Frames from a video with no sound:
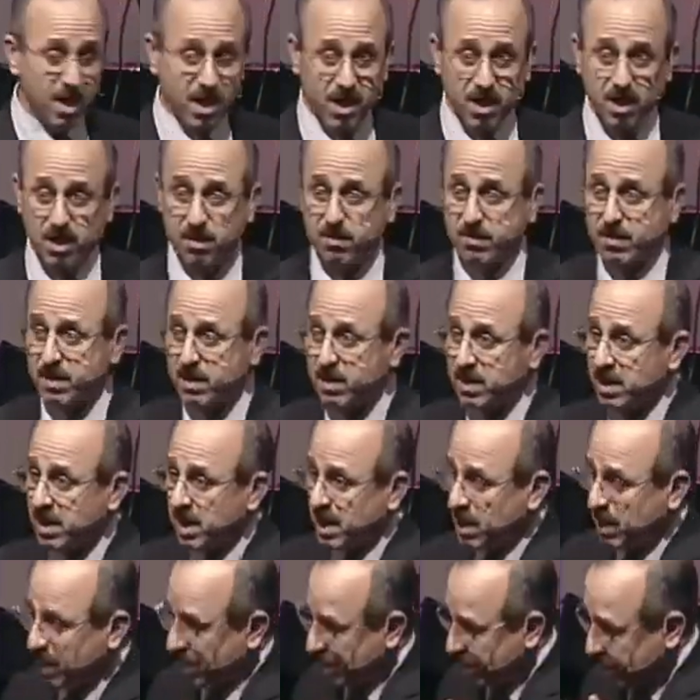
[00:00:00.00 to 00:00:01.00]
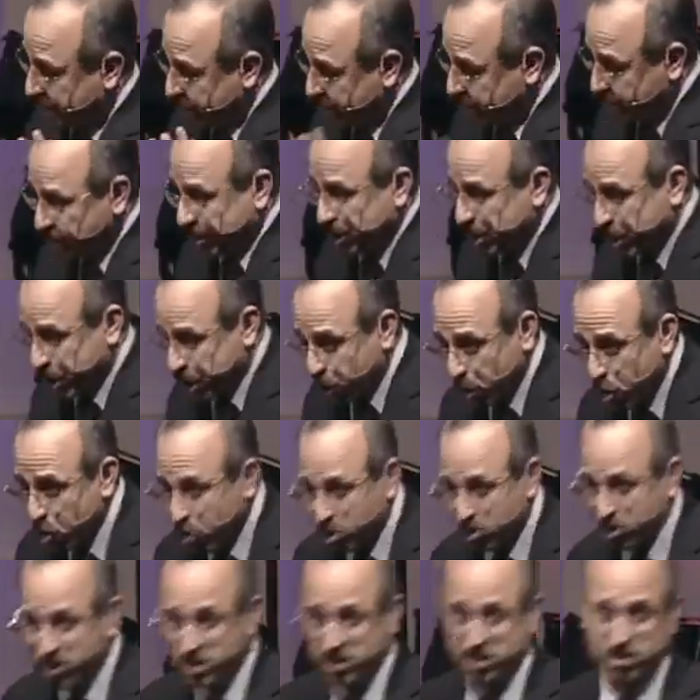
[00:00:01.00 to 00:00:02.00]
Even this
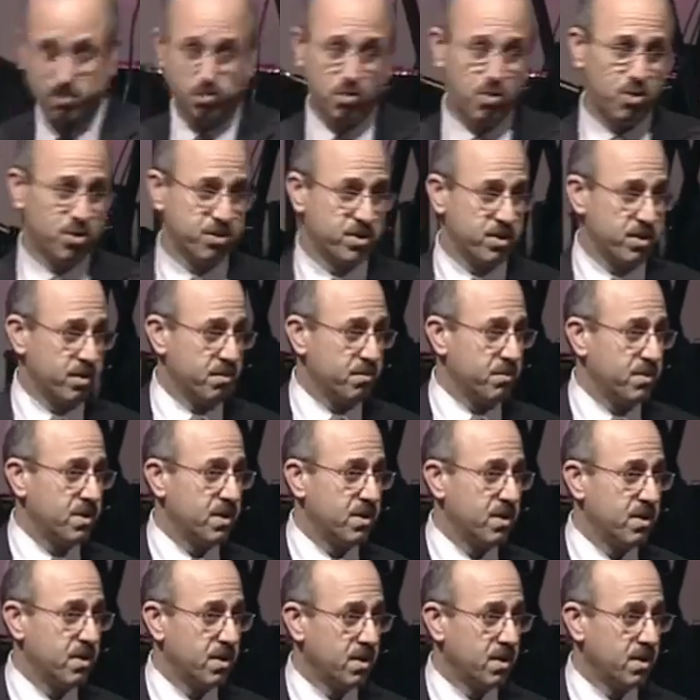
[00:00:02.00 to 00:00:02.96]
slaughters Muslims.